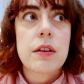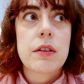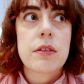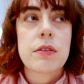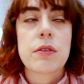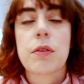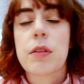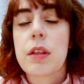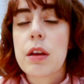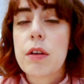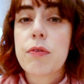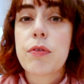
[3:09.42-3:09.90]

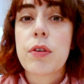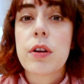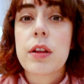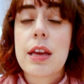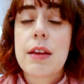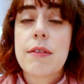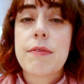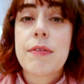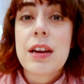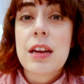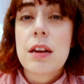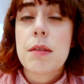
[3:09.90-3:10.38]
So therefore
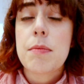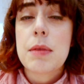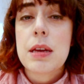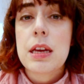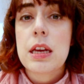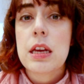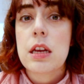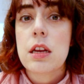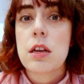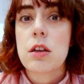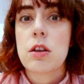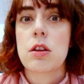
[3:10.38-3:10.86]
they invited
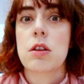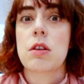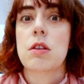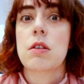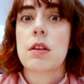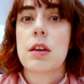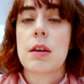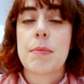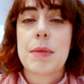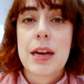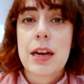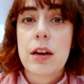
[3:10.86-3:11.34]
me to
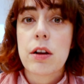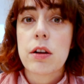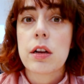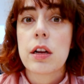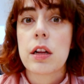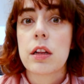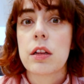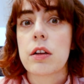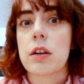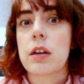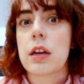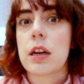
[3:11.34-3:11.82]
get my hair
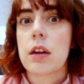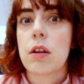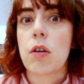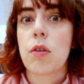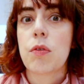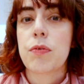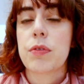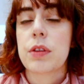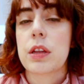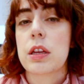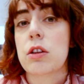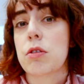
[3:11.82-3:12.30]
colored and
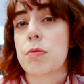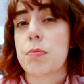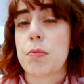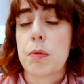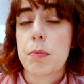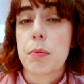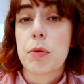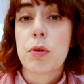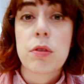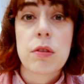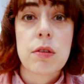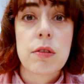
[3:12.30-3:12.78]
hopefully to
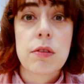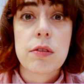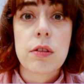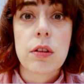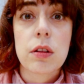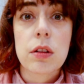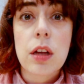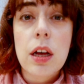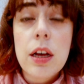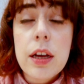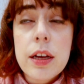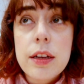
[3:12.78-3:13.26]
promote their
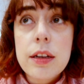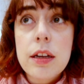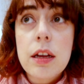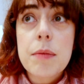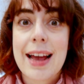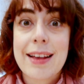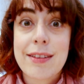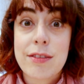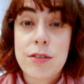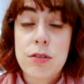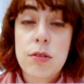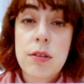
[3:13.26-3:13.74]
salon.
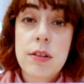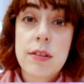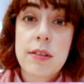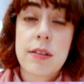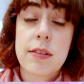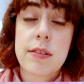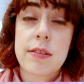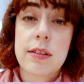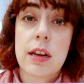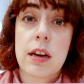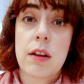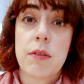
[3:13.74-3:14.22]
As soon as
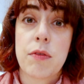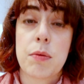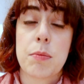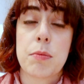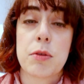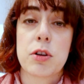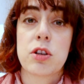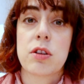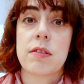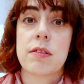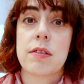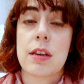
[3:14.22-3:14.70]
the state of
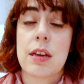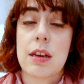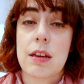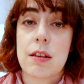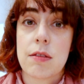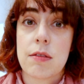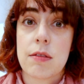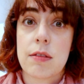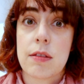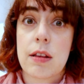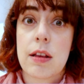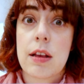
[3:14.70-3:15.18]
emergency
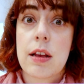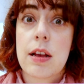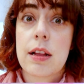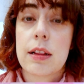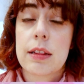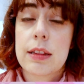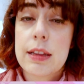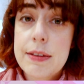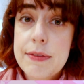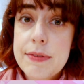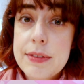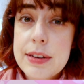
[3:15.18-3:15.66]
is
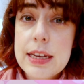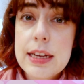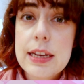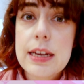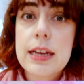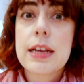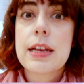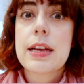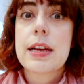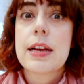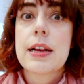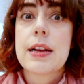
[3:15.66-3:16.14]

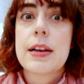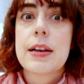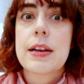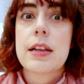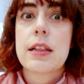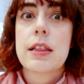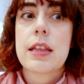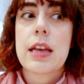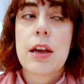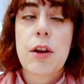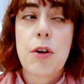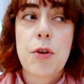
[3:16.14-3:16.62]
lifted,
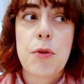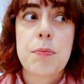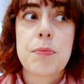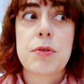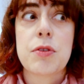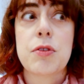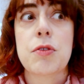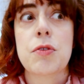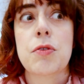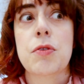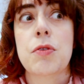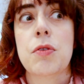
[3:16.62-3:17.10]
they hope
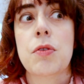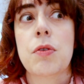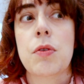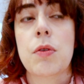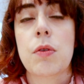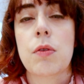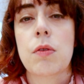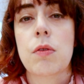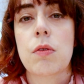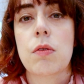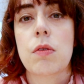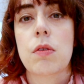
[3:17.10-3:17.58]

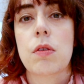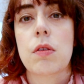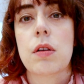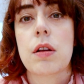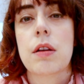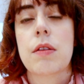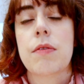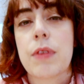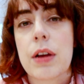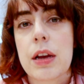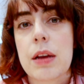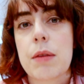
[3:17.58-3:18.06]
to
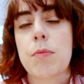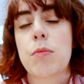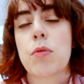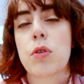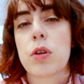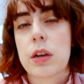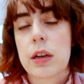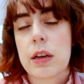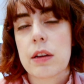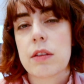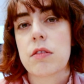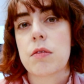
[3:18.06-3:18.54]
invite
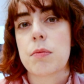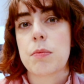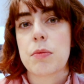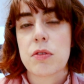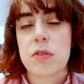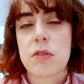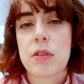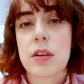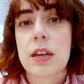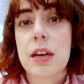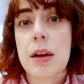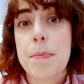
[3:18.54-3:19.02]
more
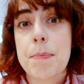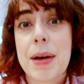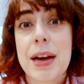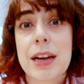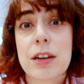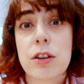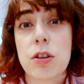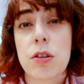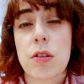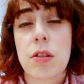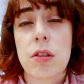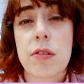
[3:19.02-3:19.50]
customers to come
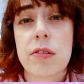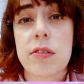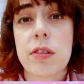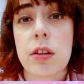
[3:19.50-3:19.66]
back to their